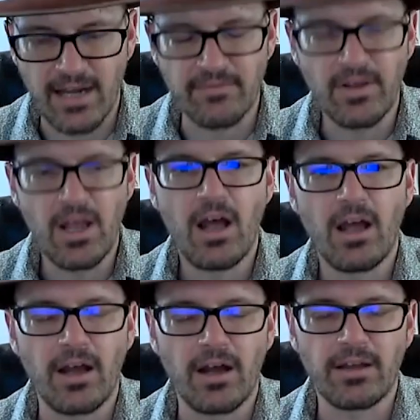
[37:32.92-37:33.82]
of
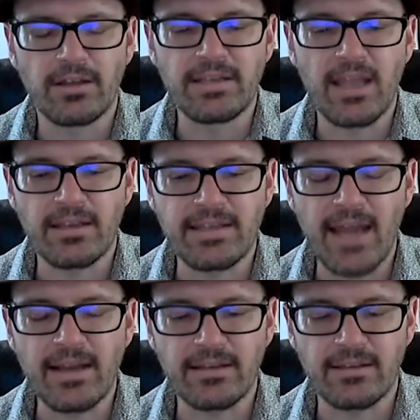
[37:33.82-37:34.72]

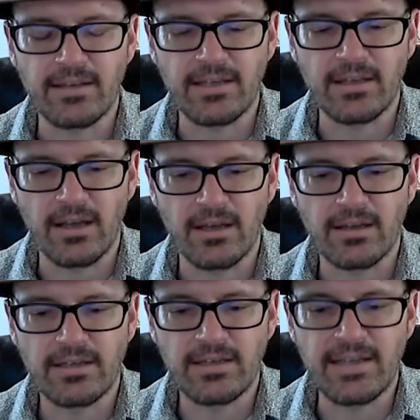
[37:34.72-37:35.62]
getting
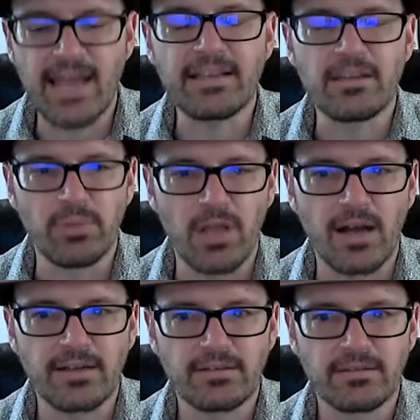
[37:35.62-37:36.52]
the
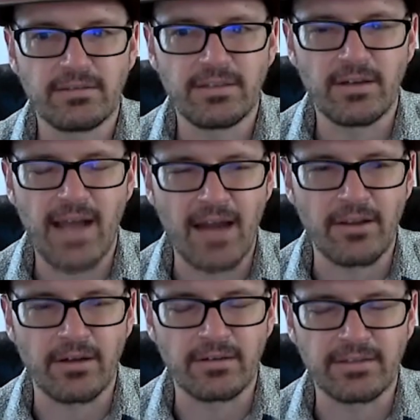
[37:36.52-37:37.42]
blocks, out of
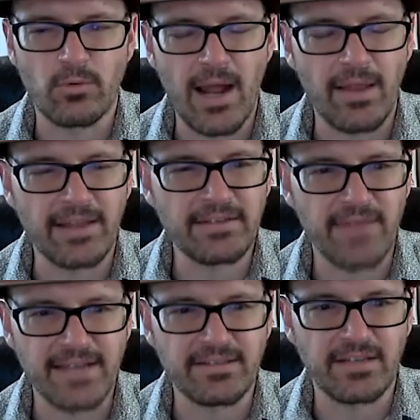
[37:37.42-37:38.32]
there. I was like, wow, that's
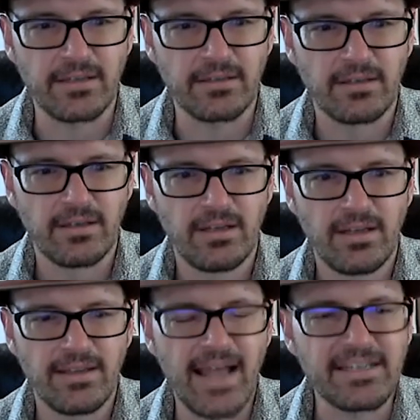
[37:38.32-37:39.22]
fascinating.
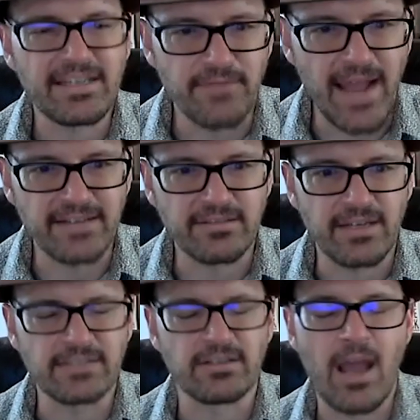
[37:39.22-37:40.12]
That's
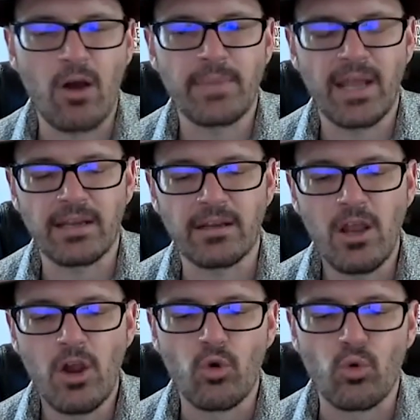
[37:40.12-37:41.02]
fascinating. So now I'm getting
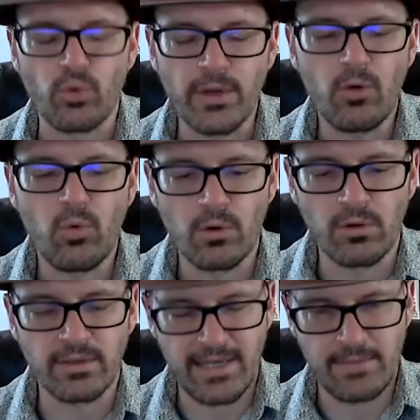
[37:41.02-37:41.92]
real
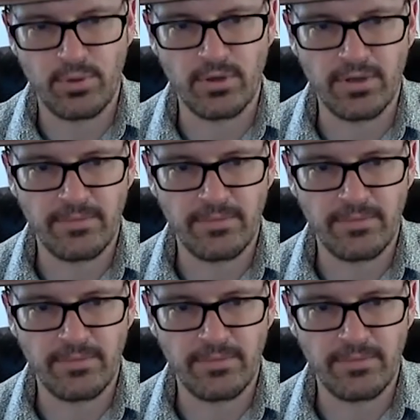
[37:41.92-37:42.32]
world input